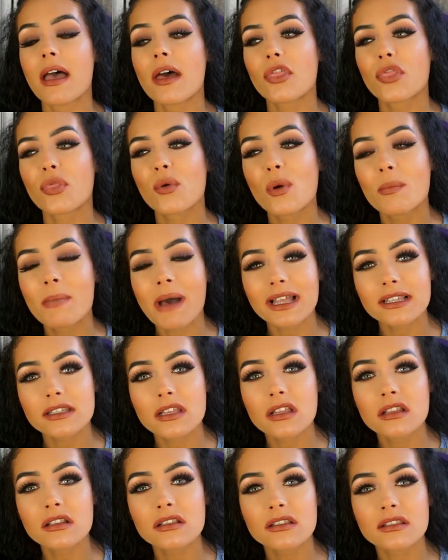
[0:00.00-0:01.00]
thought
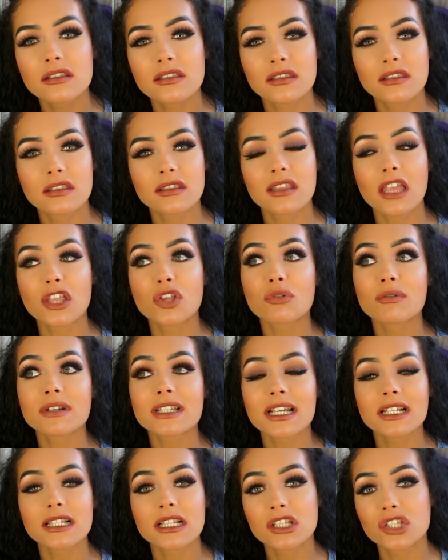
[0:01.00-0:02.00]
patterns that you're
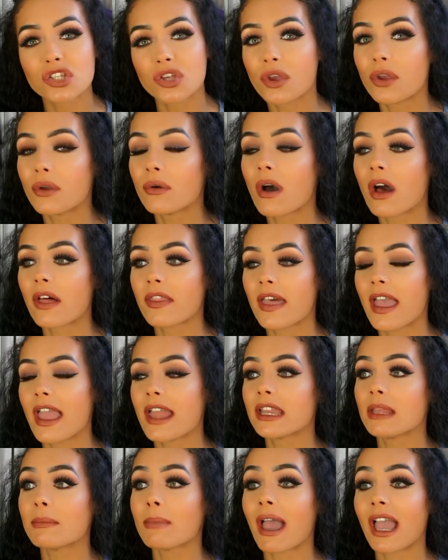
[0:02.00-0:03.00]
addicted to? Are there
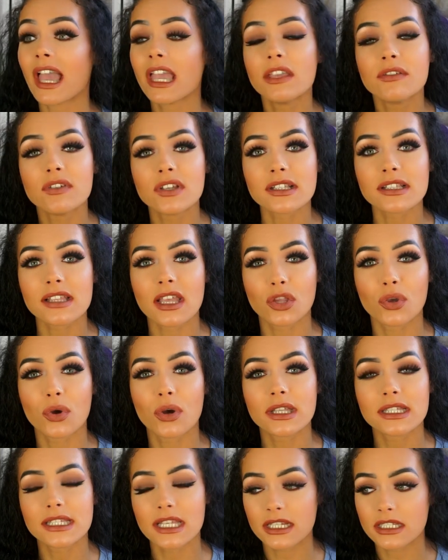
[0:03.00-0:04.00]
any behaviors that you're
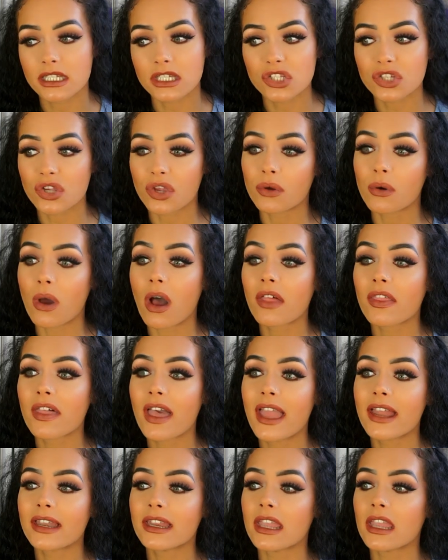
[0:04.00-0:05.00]
addicted to? Are there
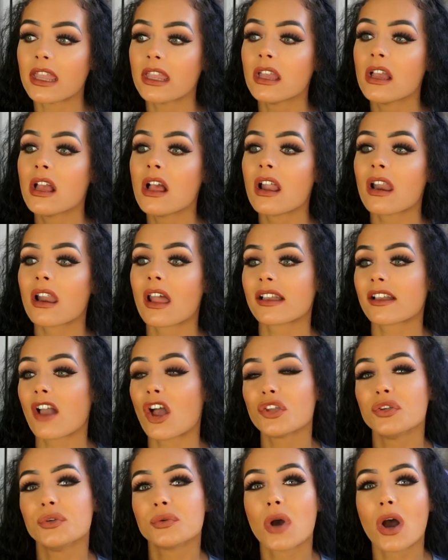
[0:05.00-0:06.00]
any, like,
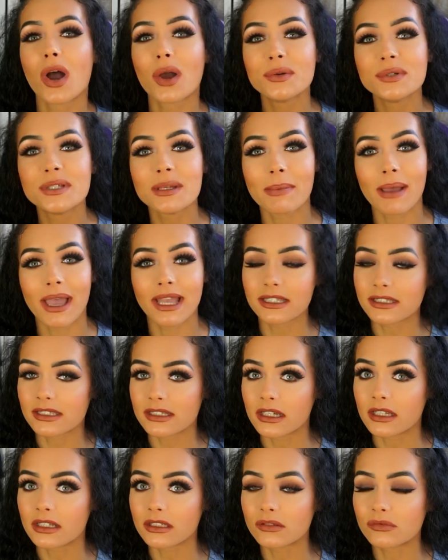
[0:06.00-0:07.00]
are you
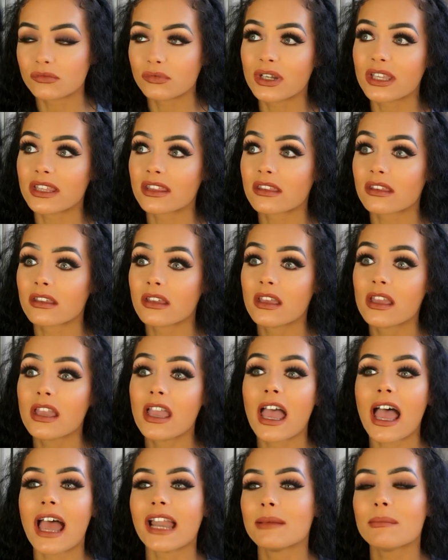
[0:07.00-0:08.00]
codependent with?
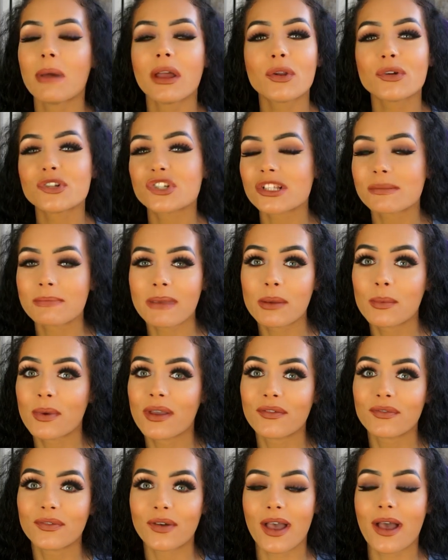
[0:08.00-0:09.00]
And it might not just be
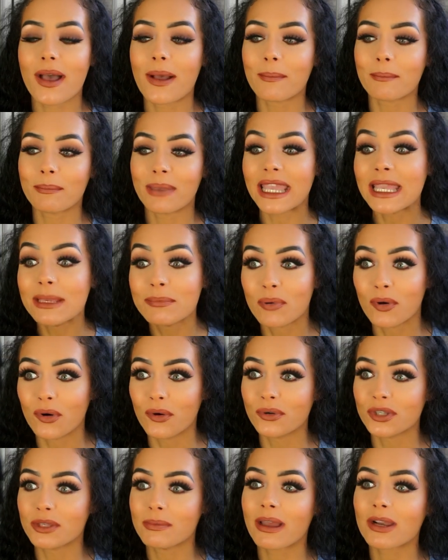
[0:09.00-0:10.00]
with um,
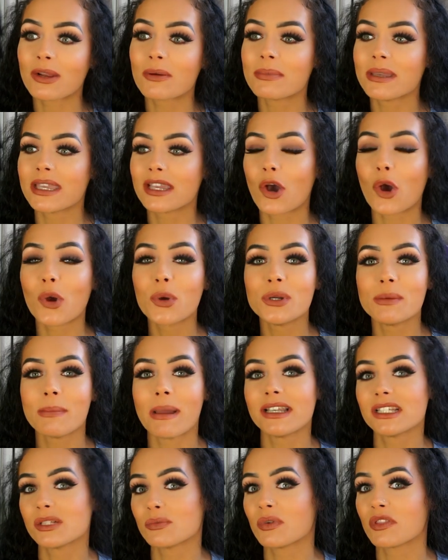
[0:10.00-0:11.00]
people. You might not be
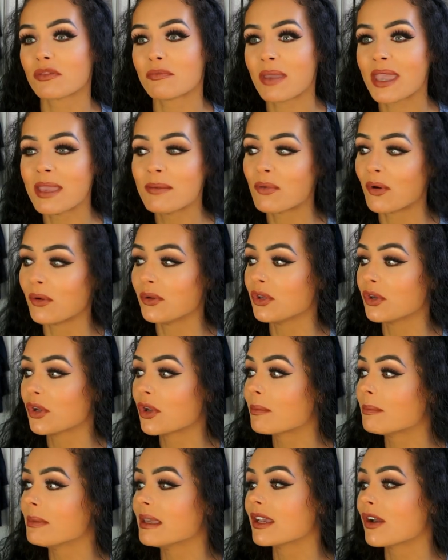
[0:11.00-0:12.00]
codependent with people. You
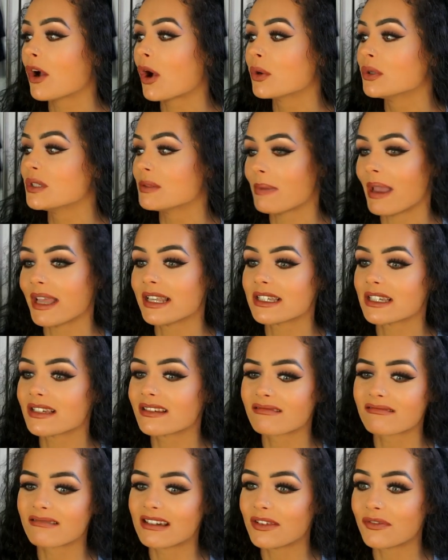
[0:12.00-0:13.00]
could be
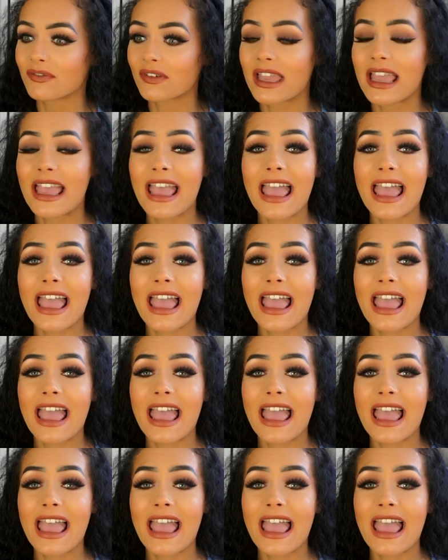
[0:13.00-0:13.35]
codependent with